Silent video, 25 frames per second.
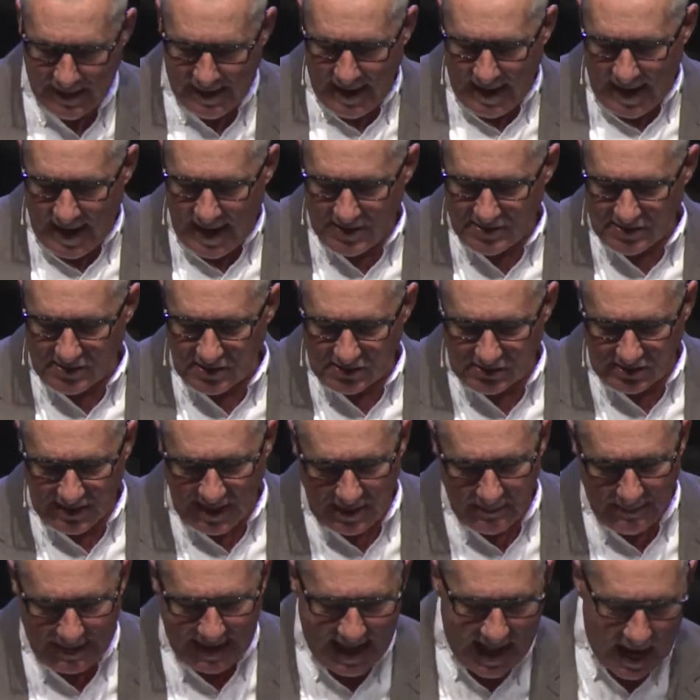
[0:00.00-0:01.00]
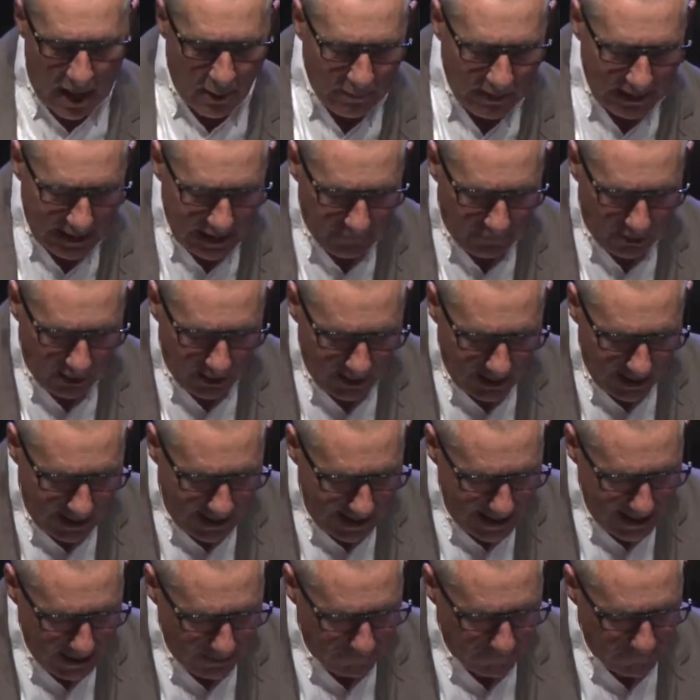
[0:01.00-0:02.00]
has to say about how we live our
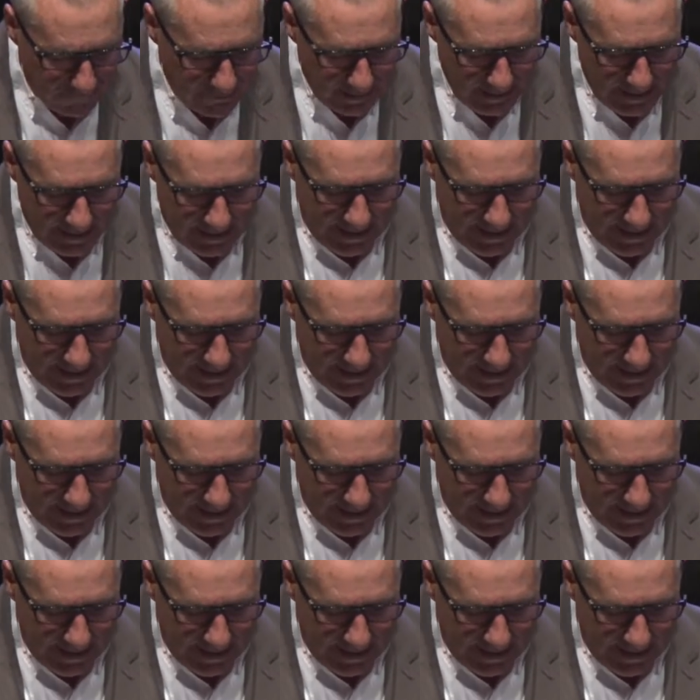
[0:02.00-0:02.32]
life.